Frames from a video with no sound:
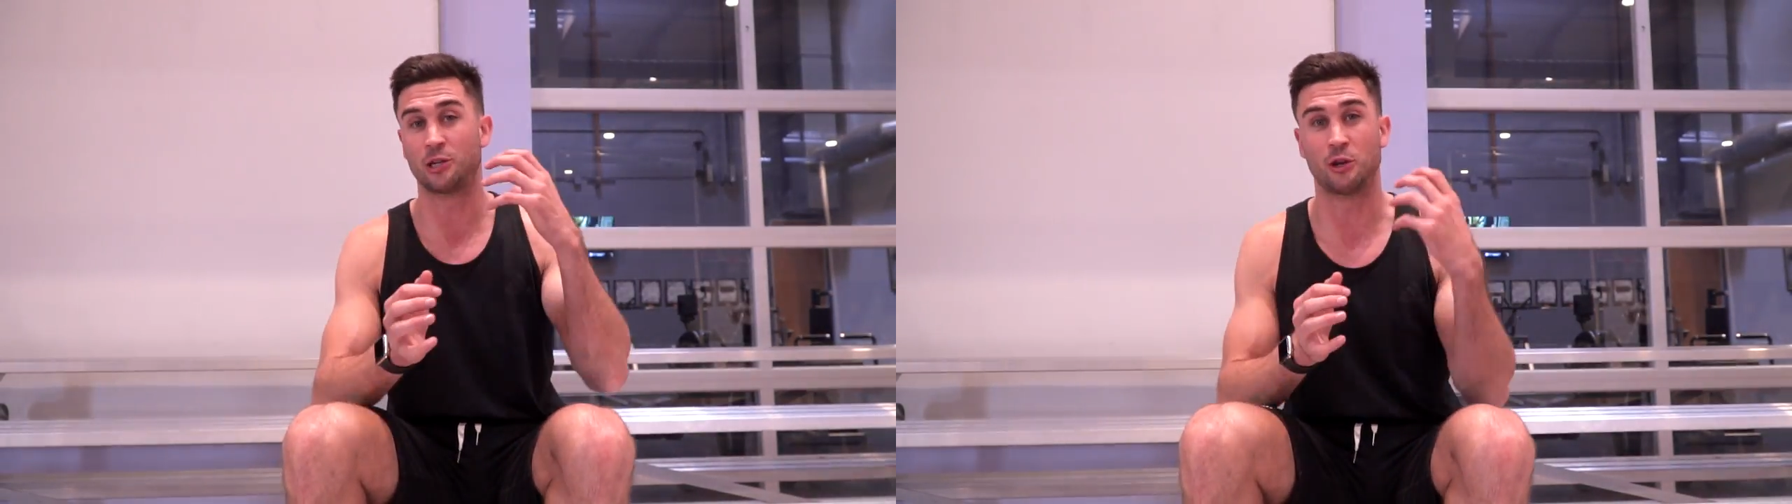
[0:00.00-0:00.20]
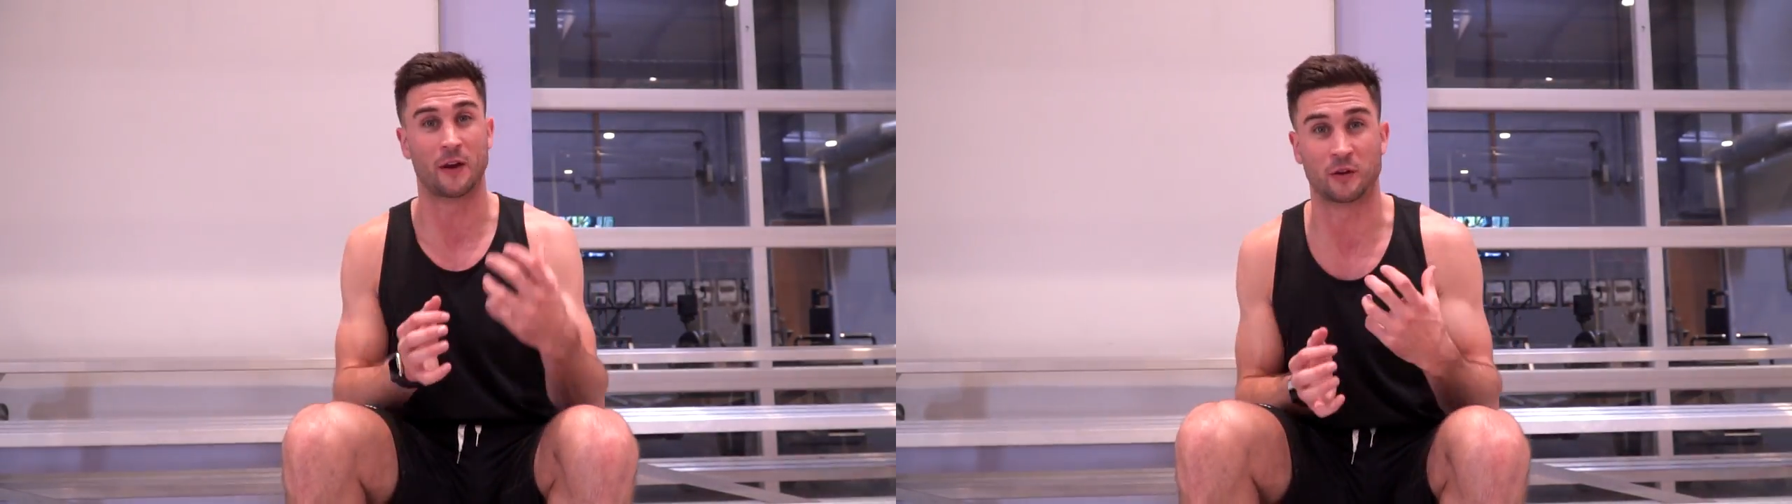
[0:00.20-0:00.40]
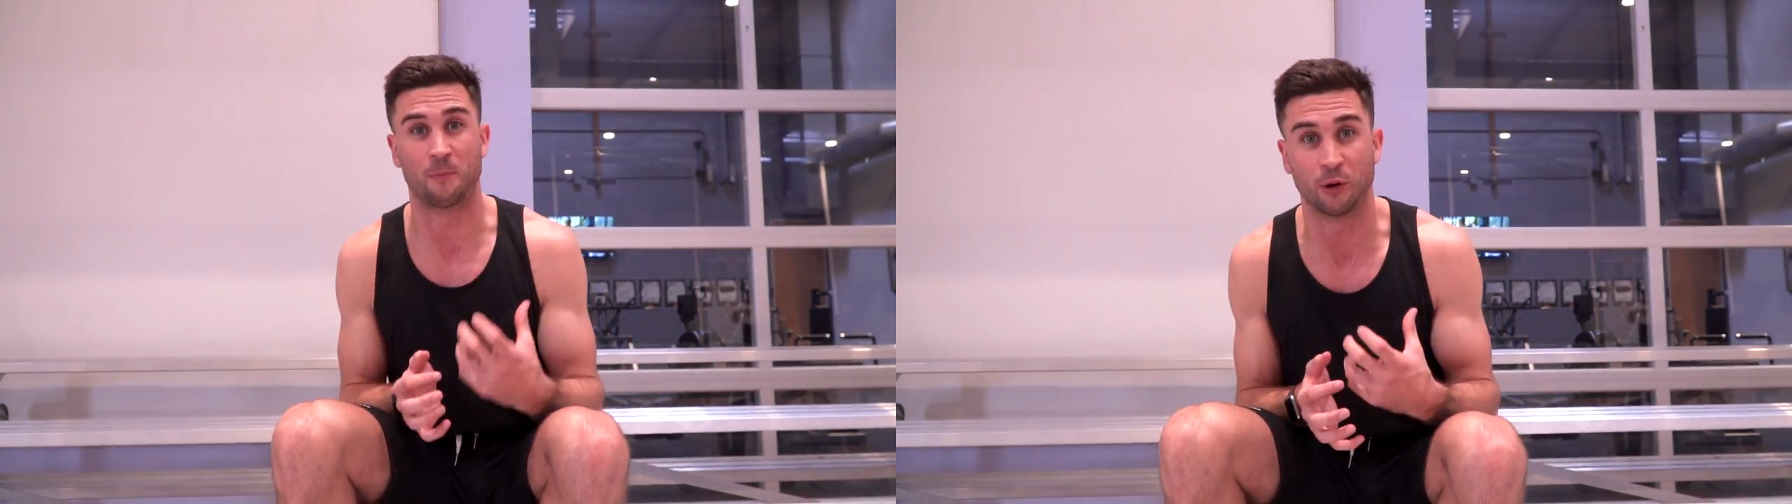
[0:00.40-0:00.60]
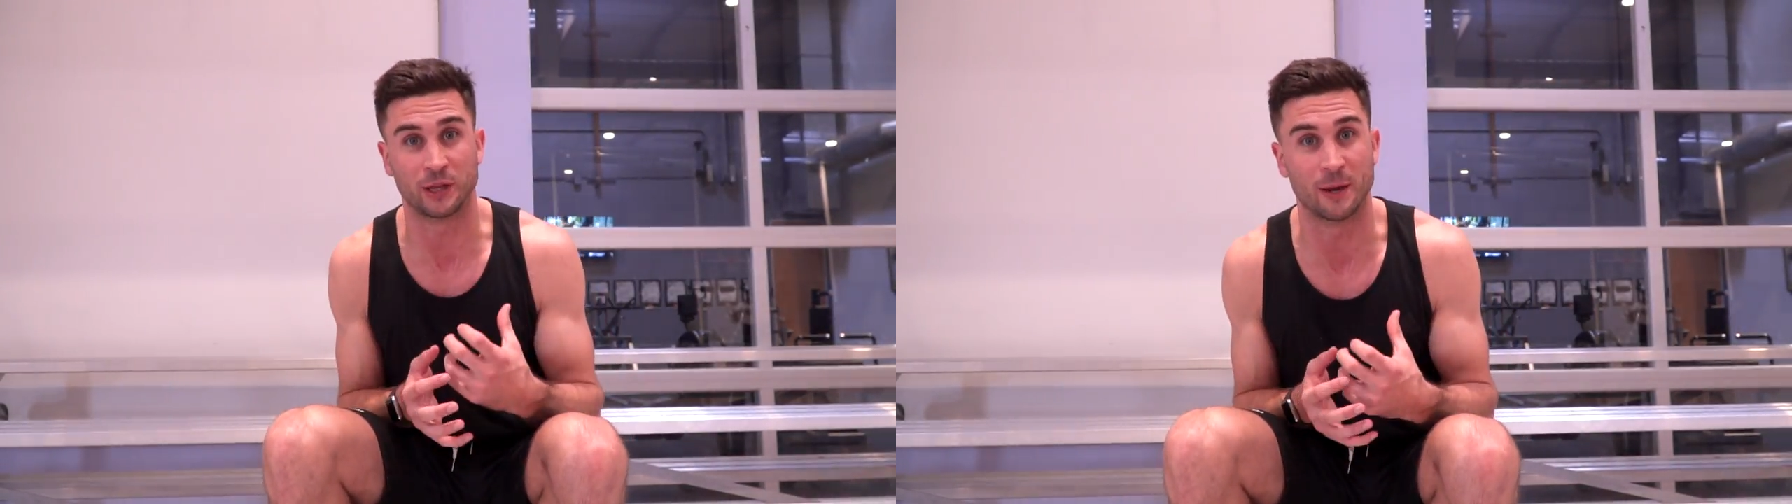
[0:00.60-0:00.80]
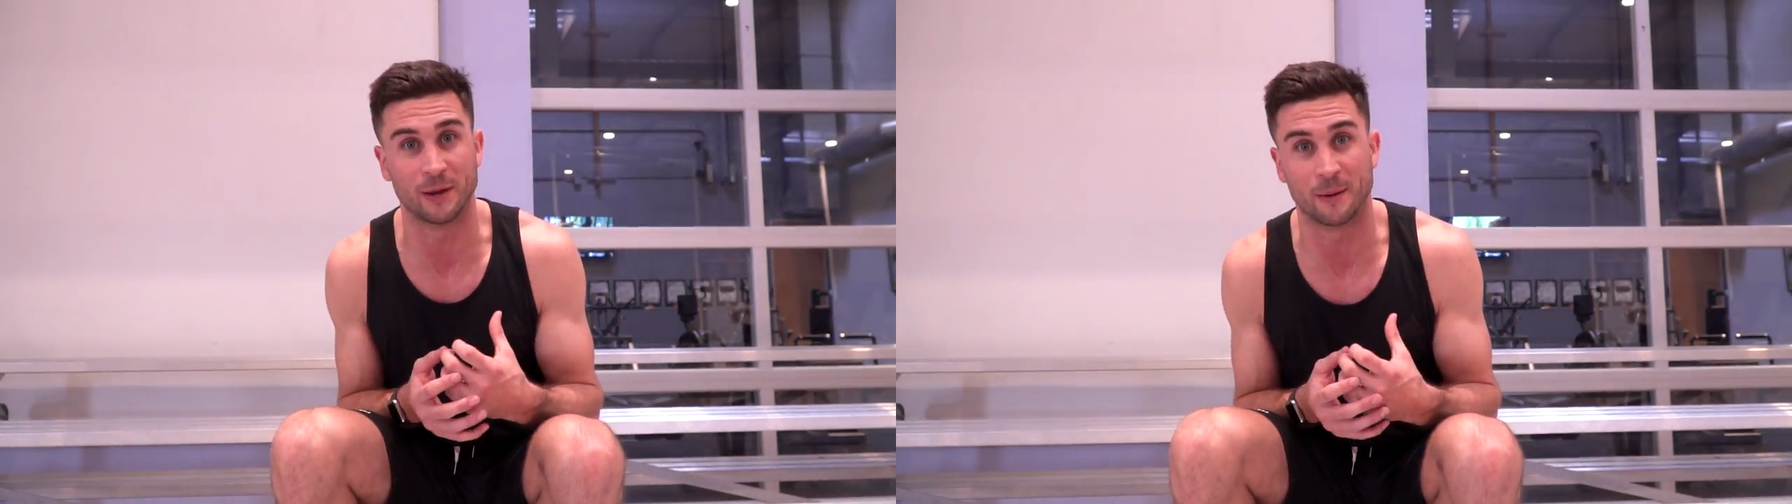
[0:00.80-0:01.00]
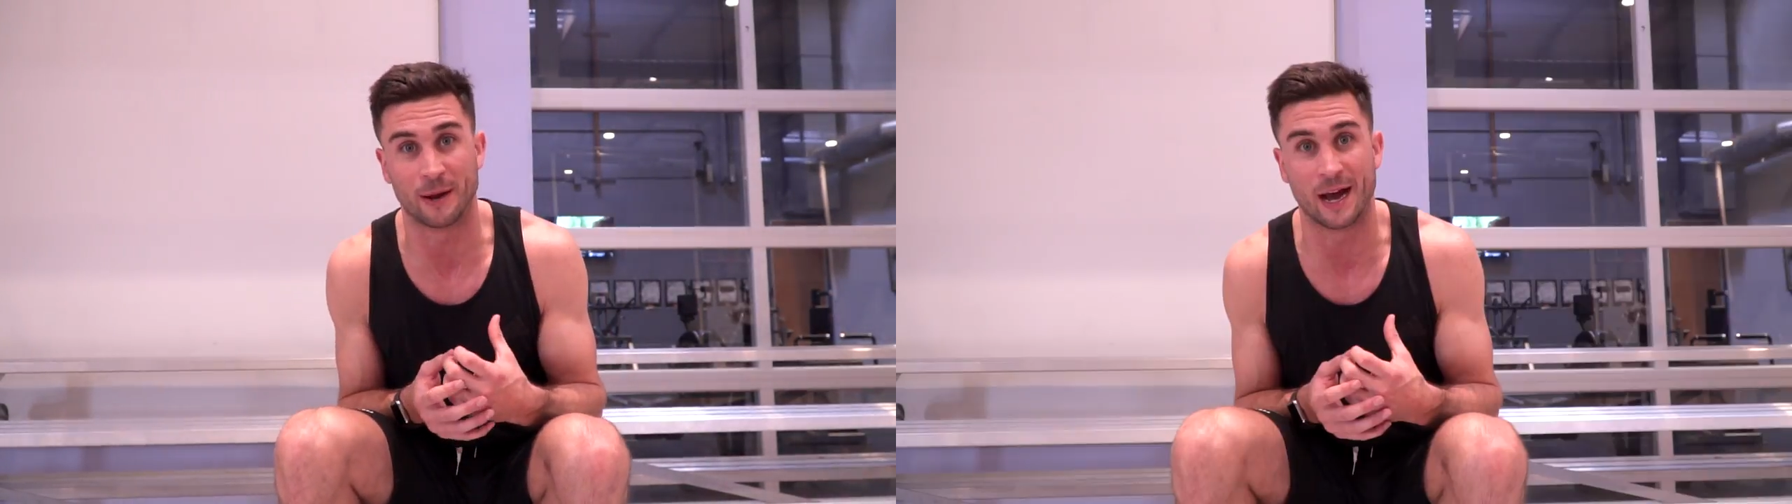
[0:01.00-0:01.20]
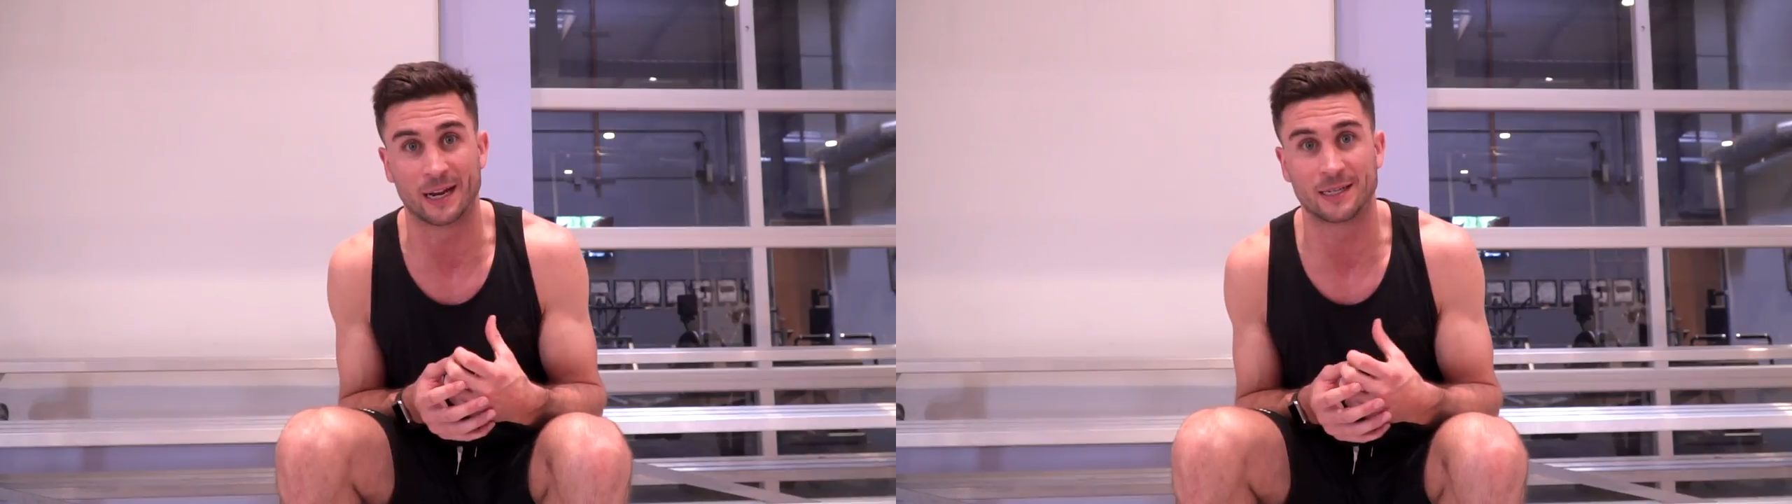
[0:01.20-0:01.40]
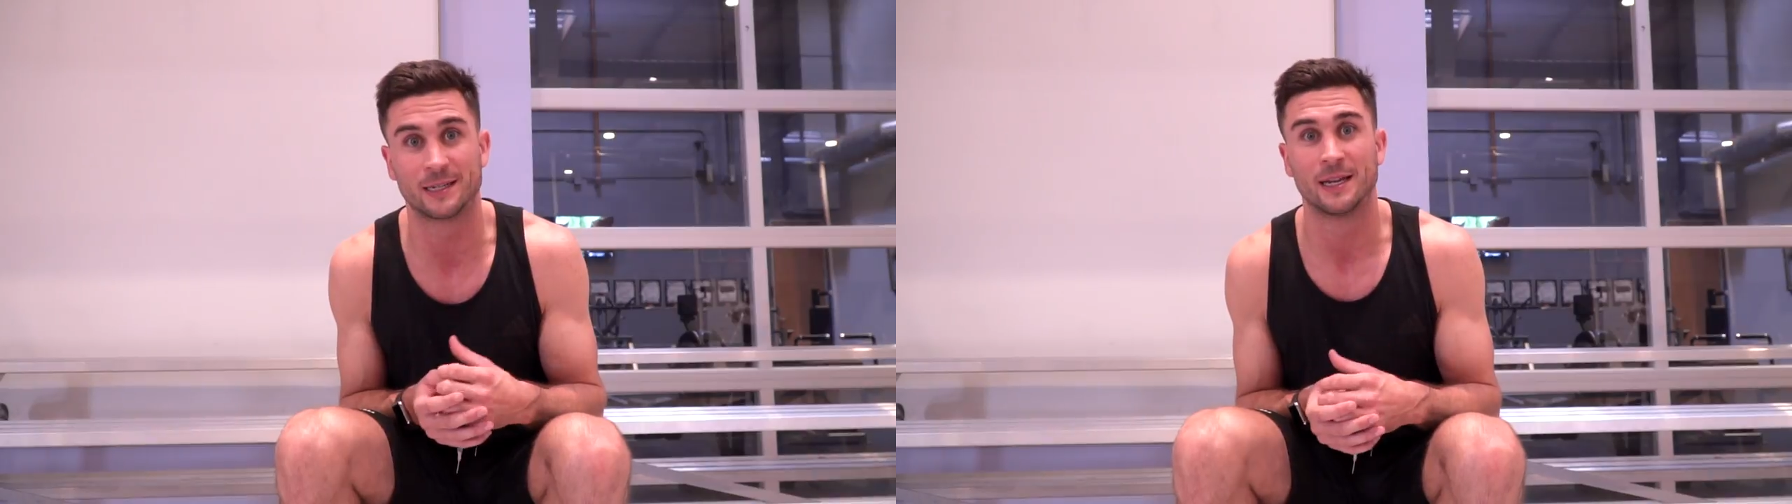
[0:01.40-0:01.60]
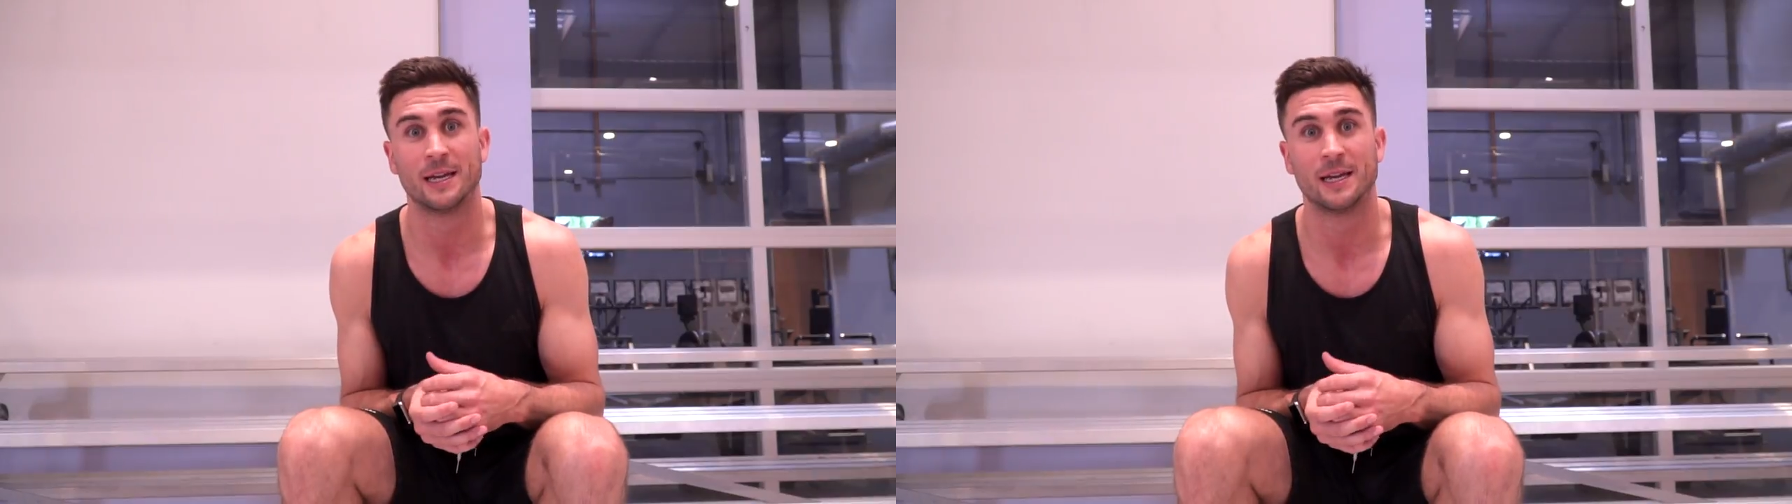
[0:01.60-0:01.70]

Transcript: you have to put them in a box.